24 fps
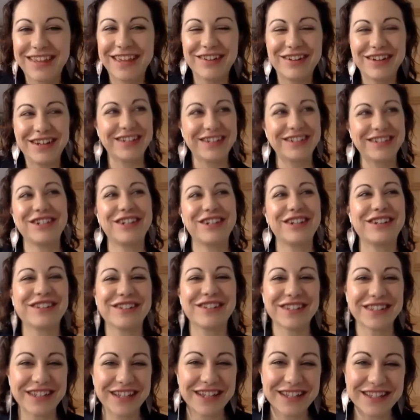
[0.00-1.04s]
getting
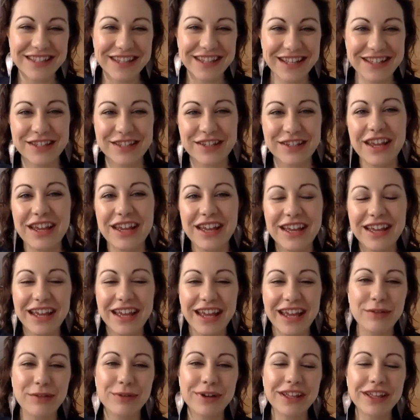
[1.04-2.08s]
chills, because
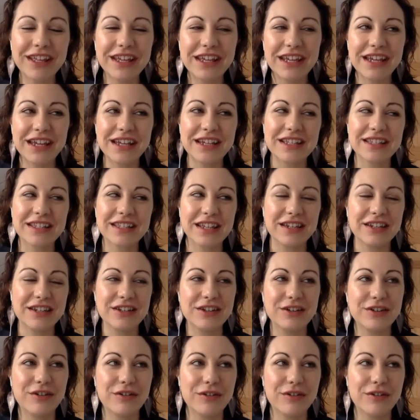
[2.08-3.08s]
it really is. And,